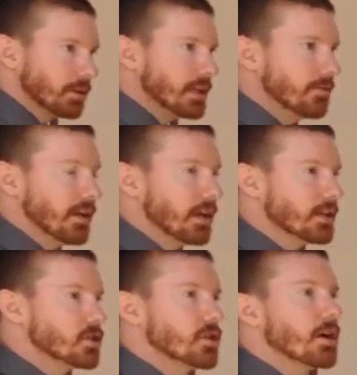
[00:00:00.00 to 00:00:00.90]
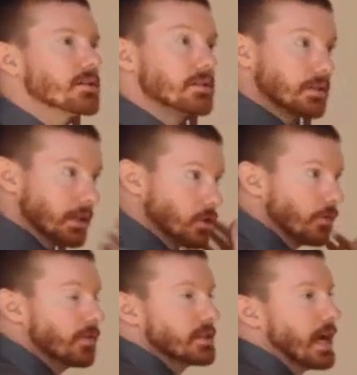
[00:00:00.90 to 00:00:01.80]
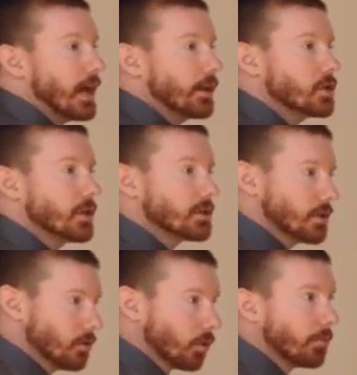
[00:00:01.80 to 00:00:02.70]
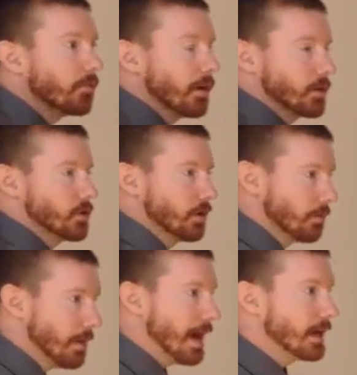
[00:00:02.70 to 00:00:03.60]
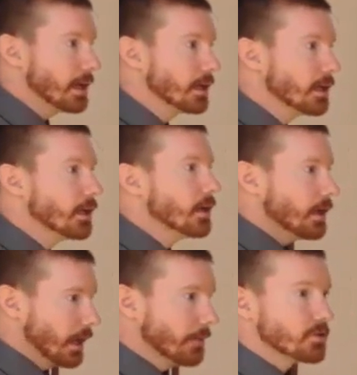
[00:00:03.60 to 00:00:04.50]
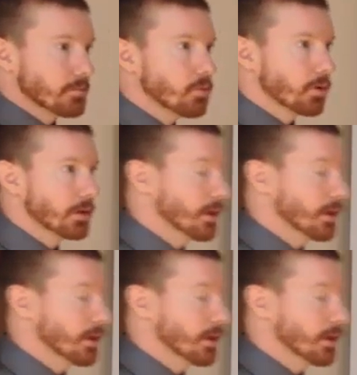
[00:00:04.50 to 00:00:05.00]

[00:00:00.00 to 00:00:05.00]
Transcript: believe in. It's just, it's your physiology, it's the normal function of your body. And I'm supporting